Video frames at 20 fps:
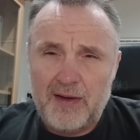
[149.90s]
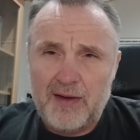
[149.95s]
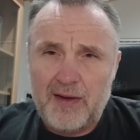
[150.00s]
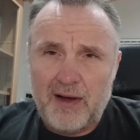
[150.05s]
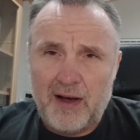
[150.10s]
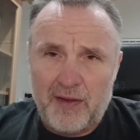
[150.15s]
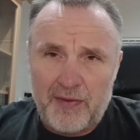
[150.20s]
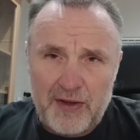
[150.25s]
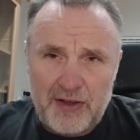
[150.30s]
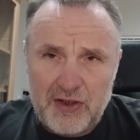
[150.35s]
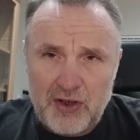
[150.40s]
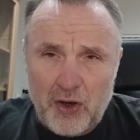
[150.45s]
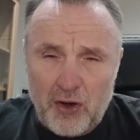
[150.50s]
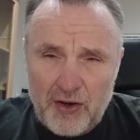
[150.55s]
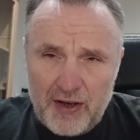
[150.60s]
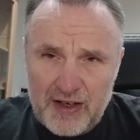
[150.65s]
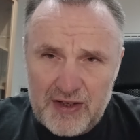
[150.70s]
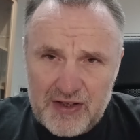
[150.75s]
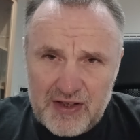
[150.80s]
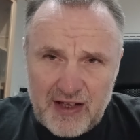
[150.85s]
And the
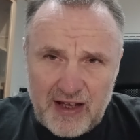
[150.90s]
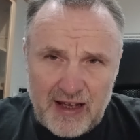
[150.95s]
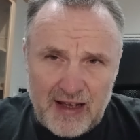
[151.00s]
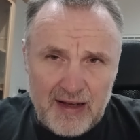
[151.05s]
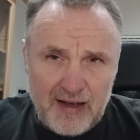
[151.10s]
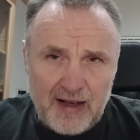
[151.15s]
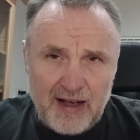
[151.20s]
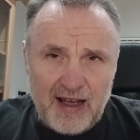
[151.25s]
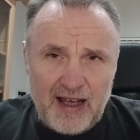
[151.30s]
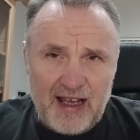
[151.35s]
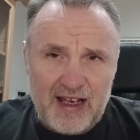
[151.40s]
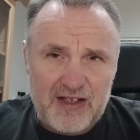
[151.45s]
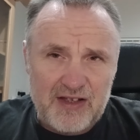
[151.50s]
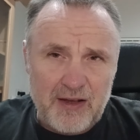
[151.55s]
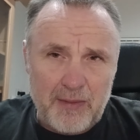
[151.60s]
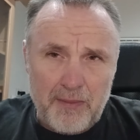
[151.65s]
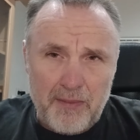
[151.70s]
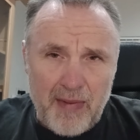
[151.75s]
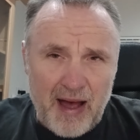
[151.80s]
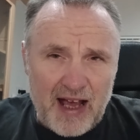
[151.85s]
dog is the
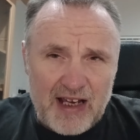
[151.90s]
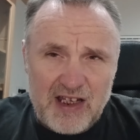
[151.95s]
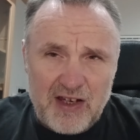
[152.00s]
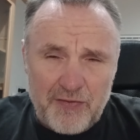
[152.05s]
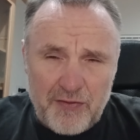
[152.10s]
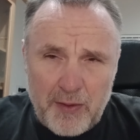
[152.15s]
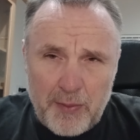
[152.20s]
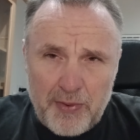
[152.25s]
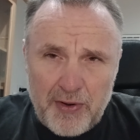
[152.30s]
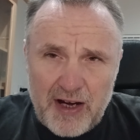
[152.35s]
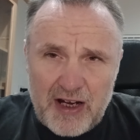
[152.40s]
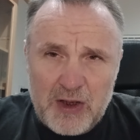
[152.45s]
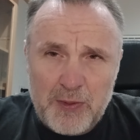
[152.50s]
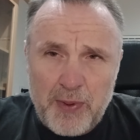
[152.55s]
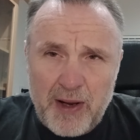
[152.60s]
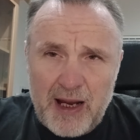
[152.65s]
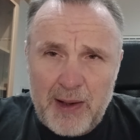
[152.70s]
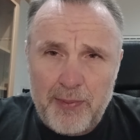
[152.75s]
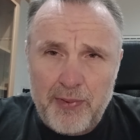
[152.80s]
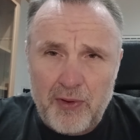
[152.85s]
mass of the British
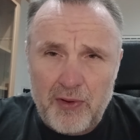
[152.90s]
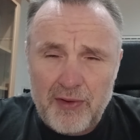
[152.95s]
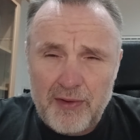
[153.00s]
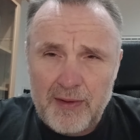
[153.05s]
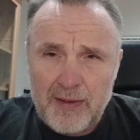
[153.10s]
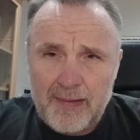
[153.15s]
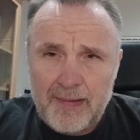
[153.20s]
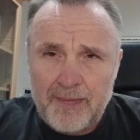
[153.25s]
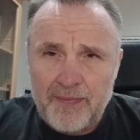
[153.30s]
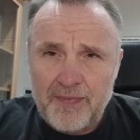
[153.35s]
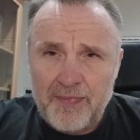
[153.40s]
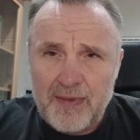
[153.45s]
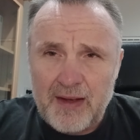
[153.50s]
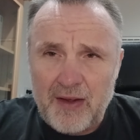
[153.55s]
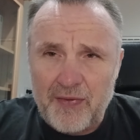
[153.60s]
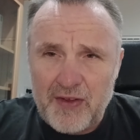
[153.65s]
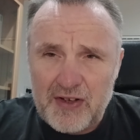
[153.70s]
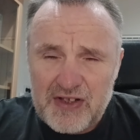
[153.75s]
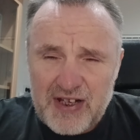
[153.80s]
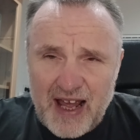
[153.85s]
people,
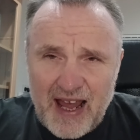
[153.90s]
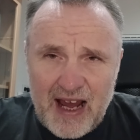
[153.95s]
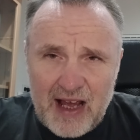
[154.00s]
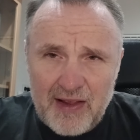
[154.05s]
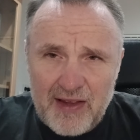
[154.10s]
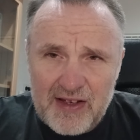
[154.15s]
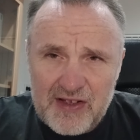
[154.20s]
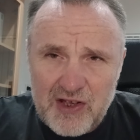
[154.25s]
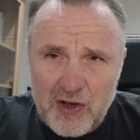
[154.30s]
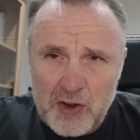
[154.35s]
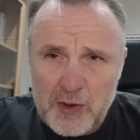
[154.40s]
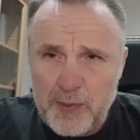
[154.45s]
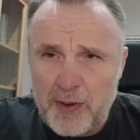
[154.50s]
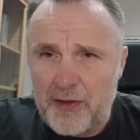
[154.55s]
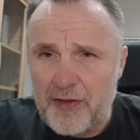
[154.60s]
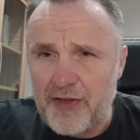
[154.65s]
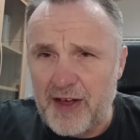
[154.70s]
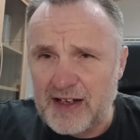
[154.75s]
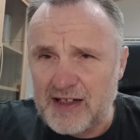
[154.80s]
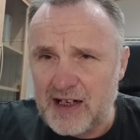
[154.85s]
and the tail is those
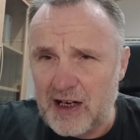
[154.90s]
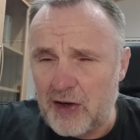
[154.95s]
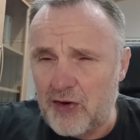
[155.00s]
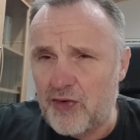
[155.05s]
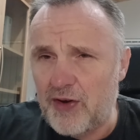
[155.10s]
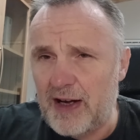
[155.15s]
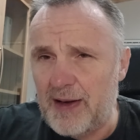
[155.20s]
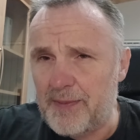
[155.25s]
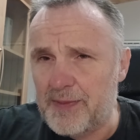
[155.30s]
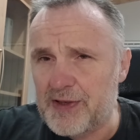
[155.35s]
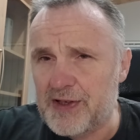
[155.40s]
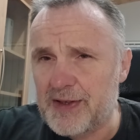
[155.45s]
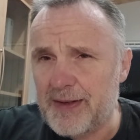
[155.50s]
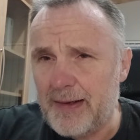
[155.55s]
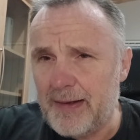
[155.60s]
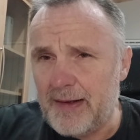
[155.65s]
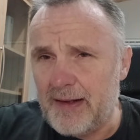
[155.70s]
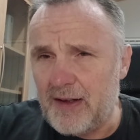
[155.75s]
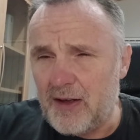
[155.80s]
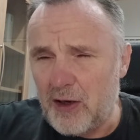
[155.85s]
pathetic creeps
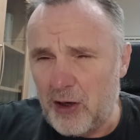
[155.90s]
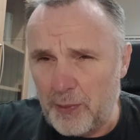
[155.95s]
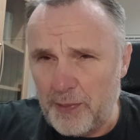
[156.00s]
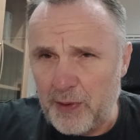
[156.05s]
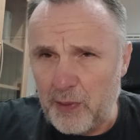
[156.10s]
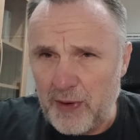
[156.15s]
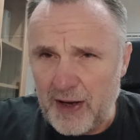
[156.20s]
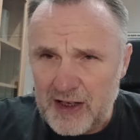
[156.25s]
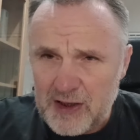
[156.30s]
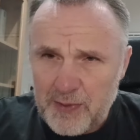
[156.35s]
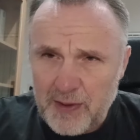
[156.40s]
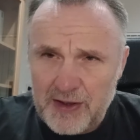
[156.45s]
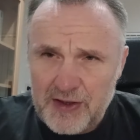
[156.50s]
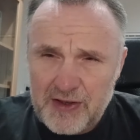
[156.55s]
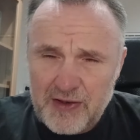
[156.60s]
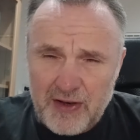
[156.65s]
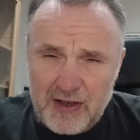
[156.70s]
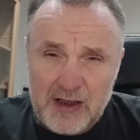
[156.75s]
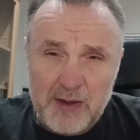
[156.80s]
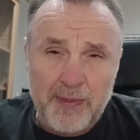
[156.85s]
up in
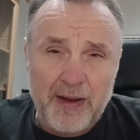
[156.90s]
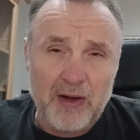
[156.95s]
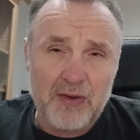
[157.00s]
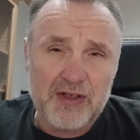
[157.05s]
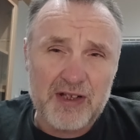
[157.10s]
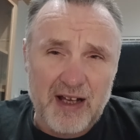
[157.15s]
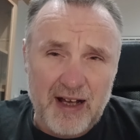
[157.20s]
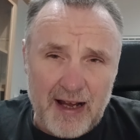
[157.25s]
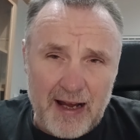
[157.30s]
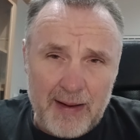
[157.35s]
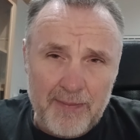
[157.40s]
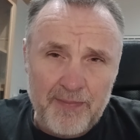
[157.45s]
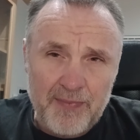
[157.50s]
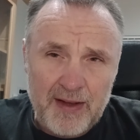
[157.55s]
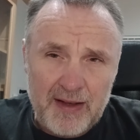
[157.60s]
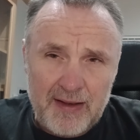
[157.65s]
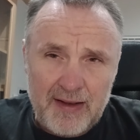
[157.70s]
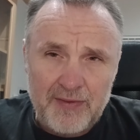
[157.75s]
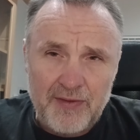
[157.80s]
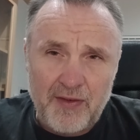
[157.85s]
Westminster. It's about time
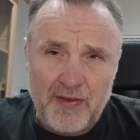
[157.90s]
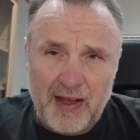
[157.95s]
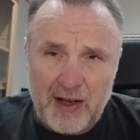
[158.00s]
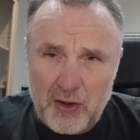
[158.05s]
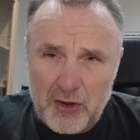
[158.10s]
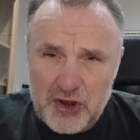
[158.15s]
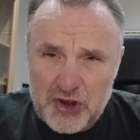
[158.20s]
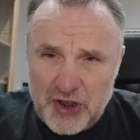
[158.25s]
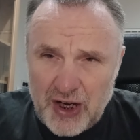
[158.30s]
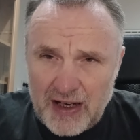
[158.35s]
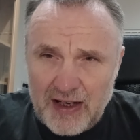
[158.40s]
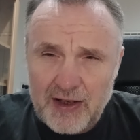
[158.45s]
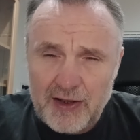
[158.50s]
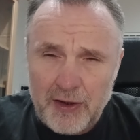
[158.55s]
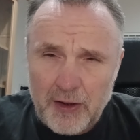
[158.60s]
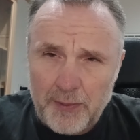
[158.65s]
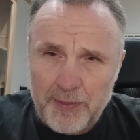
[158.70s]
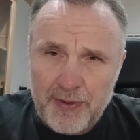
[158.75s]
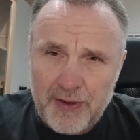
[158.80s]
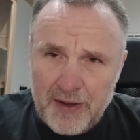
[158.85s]
that they got shaken
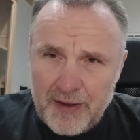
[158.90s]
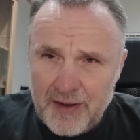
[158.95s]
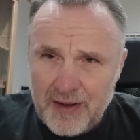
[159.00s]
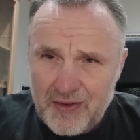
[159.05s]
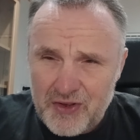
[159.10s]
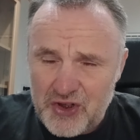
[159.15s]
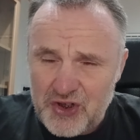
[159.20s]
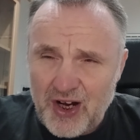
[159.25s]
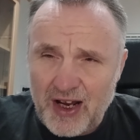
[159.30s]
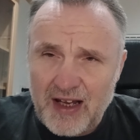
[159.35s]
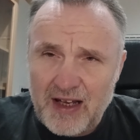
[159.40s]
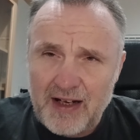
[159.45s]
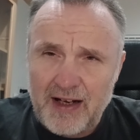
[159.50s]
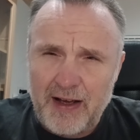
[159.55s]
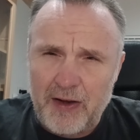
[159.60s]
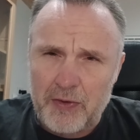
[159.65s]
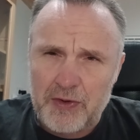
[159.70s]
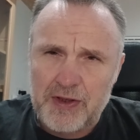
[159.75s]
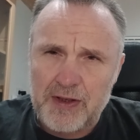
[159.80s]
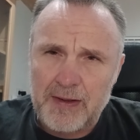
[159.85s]
up and shaken
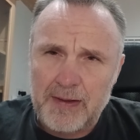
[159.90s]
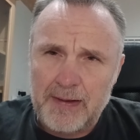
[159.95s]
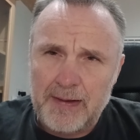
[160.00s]
out.